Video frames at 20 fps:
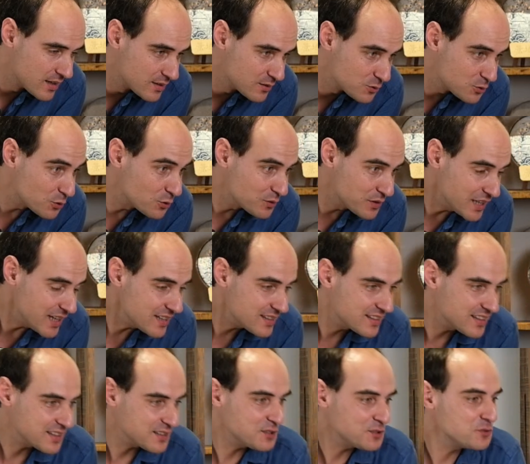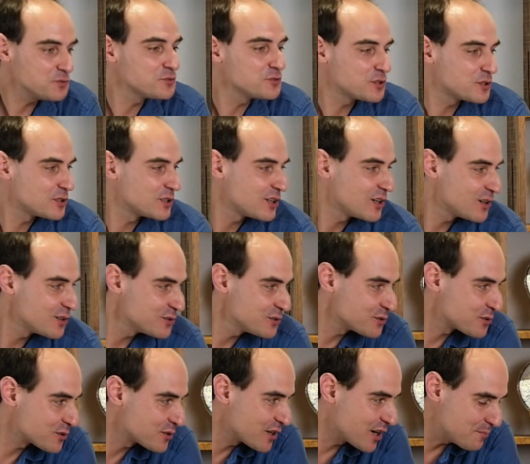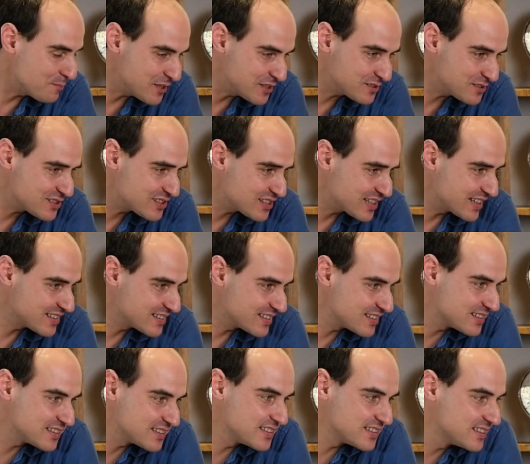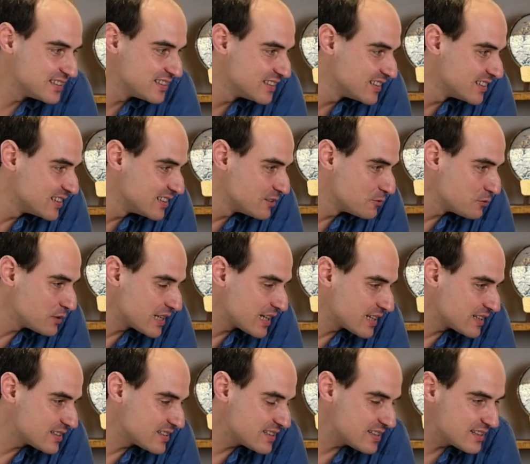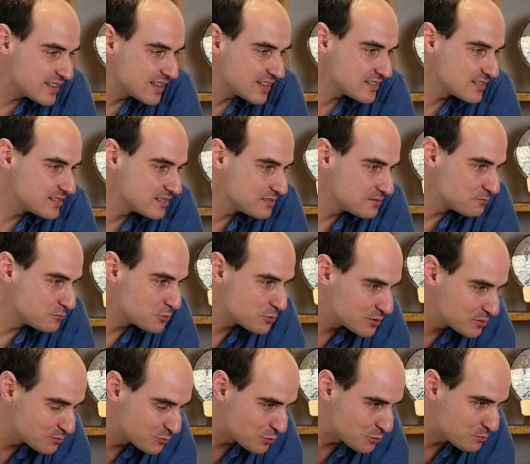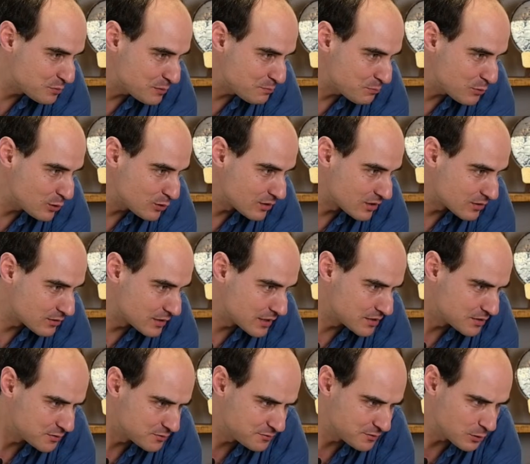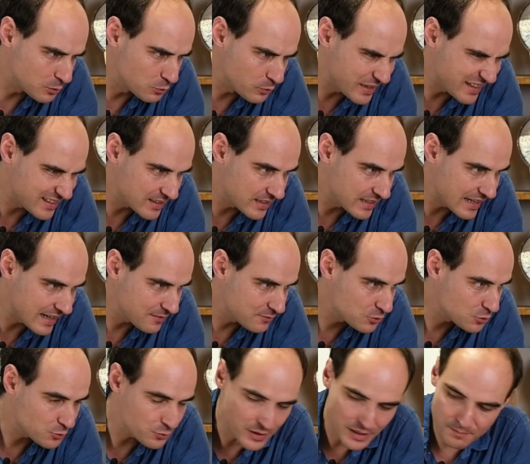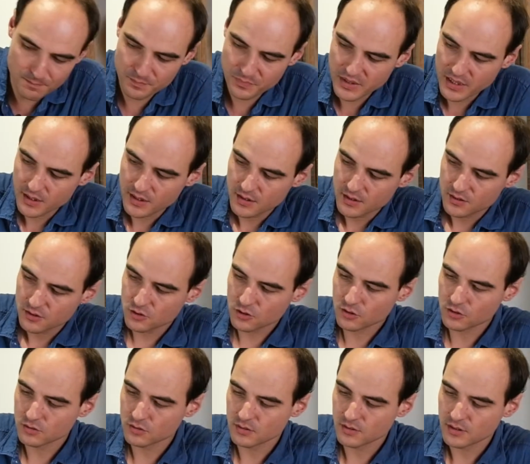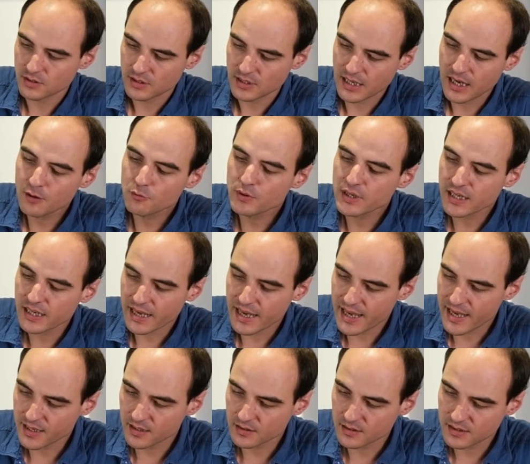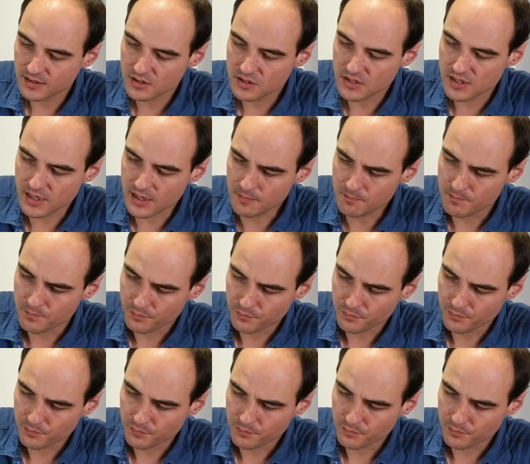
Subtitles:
So yeah, thank you for all your comments, and we can see that more and more people are following the live stream. So I will end this tea.